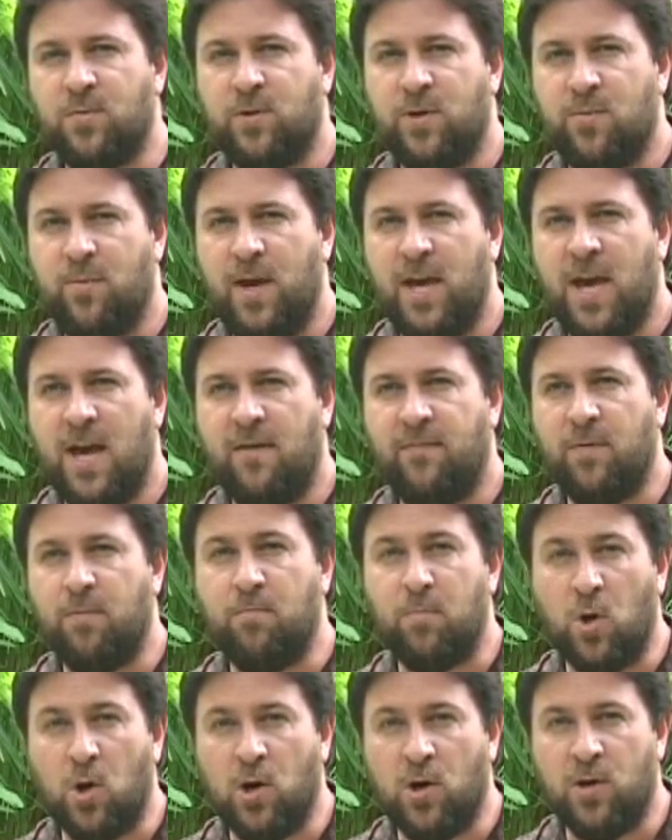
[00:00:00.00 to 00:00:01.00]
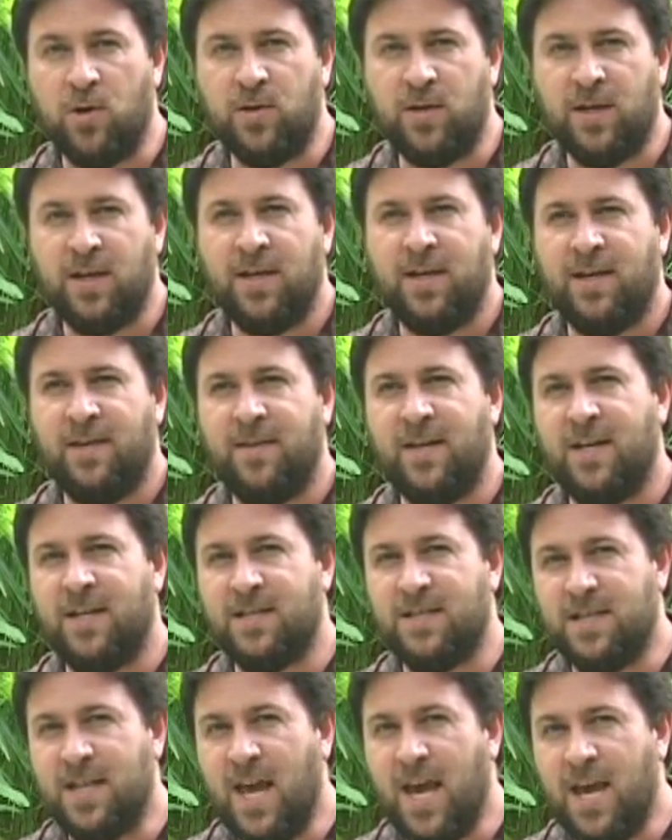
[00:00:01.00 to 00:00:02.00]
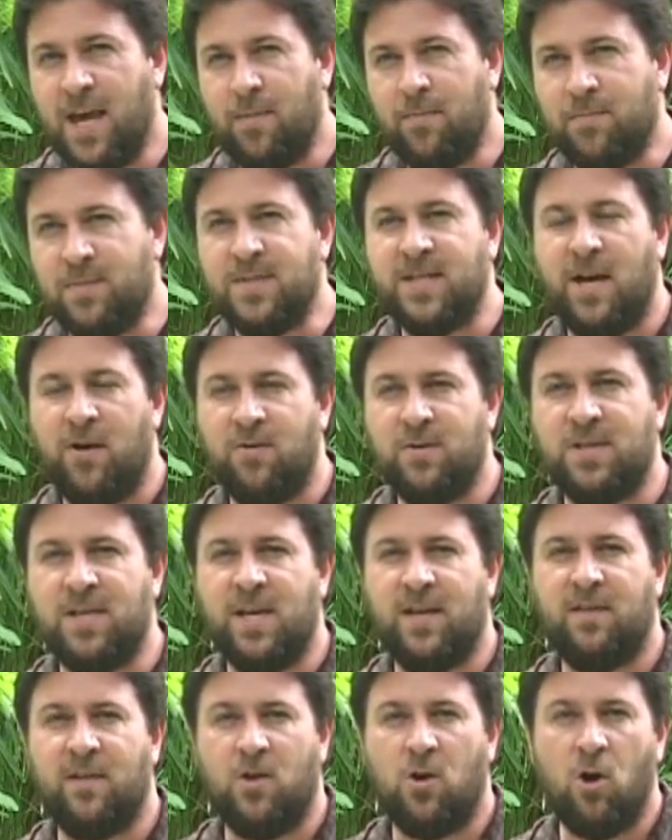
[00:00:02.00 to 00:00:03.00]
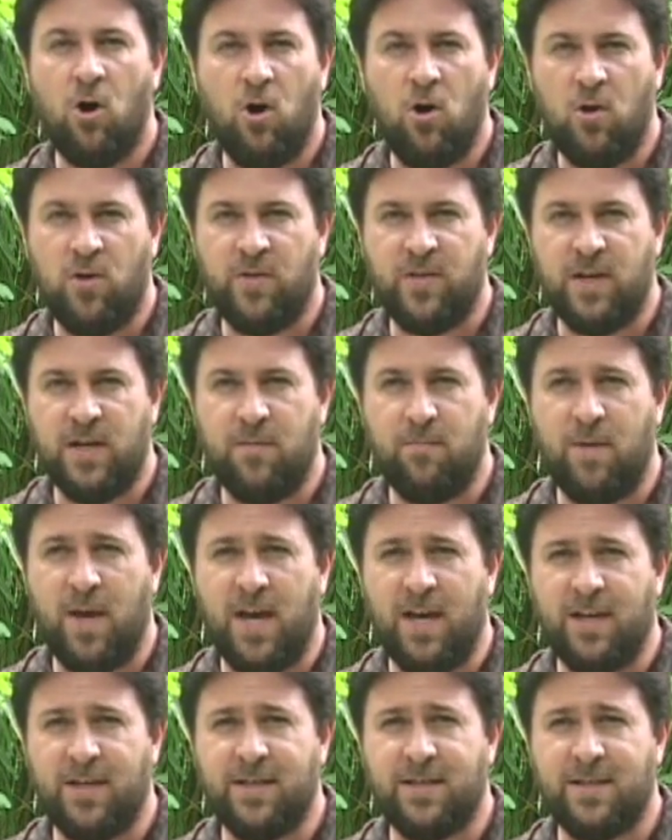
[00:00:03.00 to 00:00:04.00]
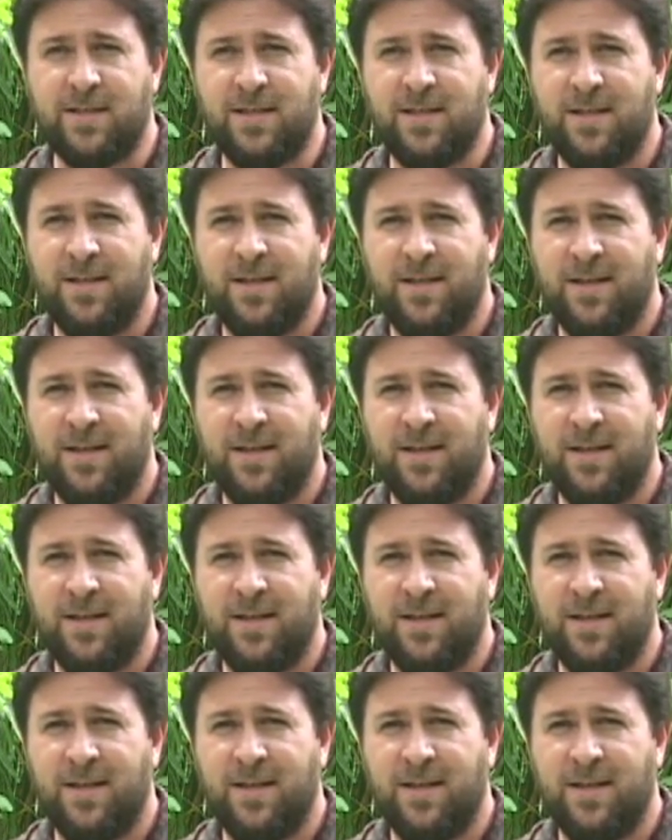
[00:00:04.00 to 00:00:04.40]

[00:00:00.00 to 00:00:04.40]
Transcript: where you may have a bird that its name sounds like the call that it makes.